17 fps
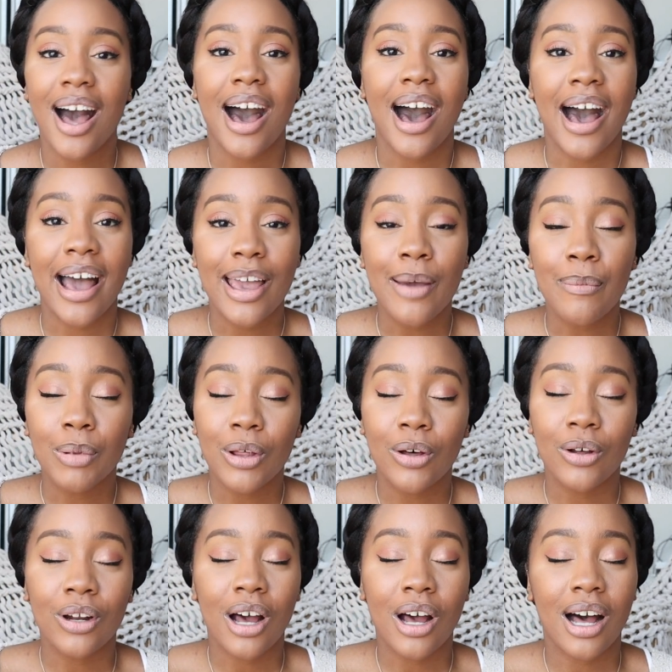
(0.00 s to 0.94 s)
I
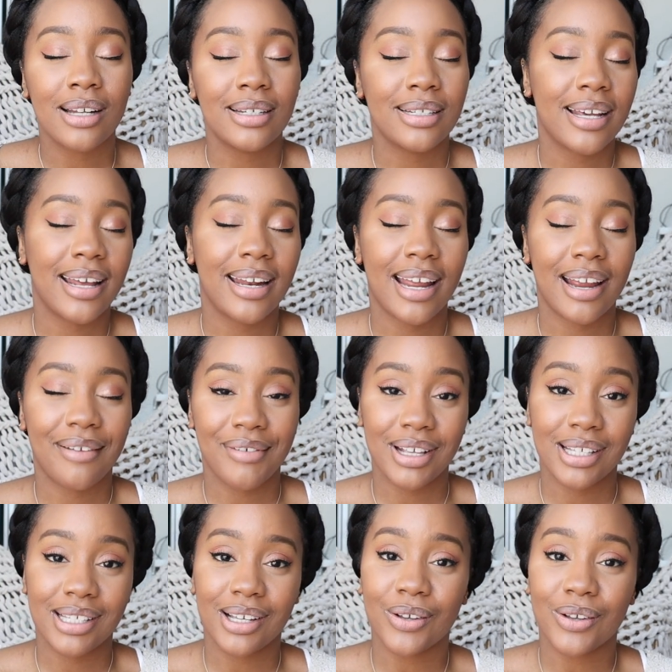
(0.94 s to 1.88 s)
upload content every
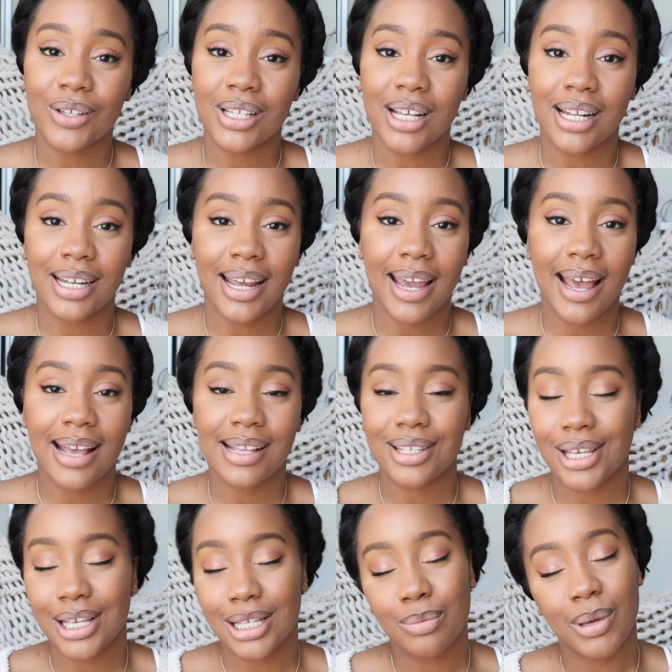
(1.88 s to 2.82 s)
single Sunday at
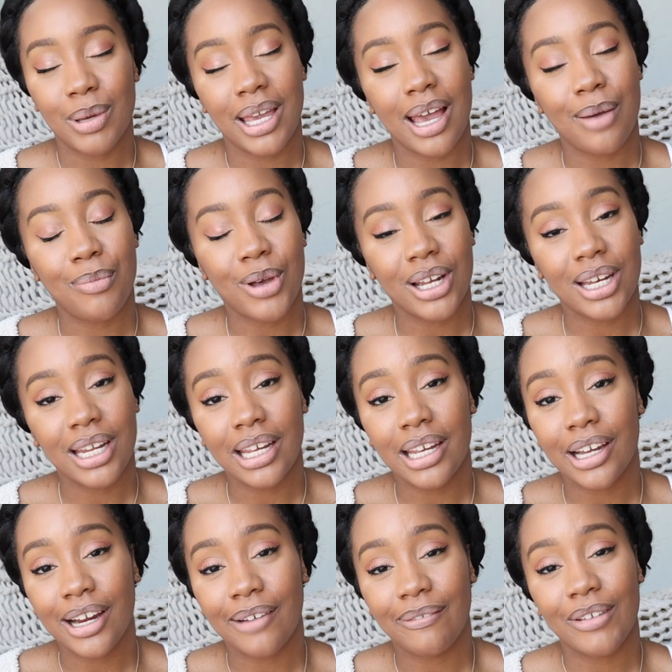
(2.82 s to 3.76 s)
6 p.m. on
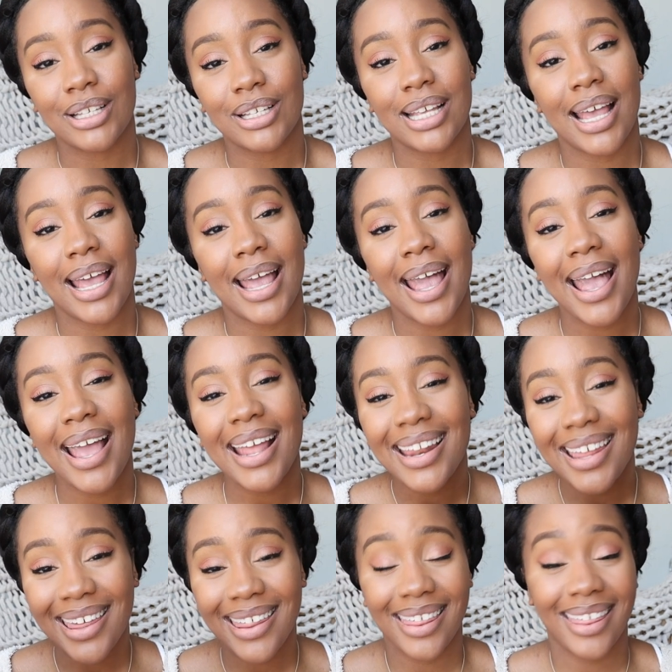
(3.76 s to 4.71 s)
here. If there's
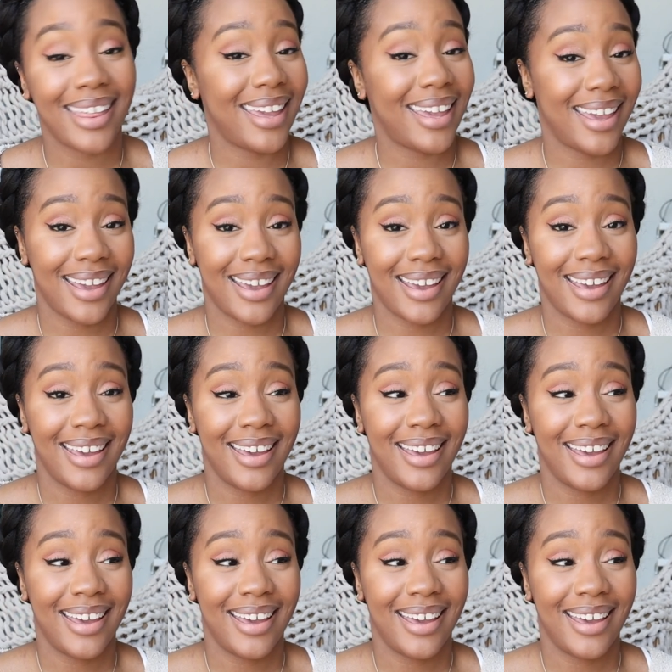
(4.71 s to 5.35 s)
anything